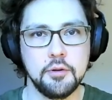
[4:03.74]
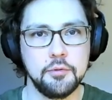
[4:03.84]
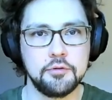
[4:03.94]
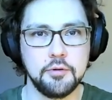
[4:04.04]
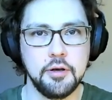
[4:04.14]

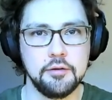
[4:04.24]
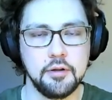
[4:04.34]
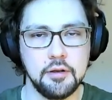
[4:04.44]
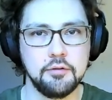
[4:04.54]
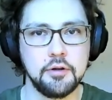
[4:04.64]
demonstrating
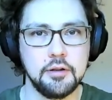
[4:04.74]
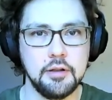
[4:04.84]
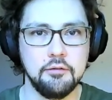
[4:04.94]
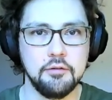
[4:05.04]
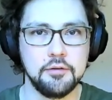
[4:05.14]
significant
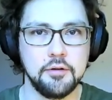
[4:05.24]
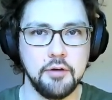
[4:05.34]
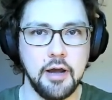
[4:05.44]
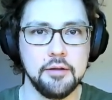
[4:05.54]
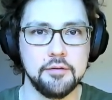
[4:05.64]
levels of
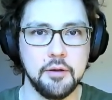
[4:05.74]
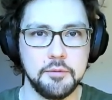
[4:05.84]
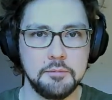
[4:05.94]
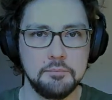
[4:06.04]
ISAP.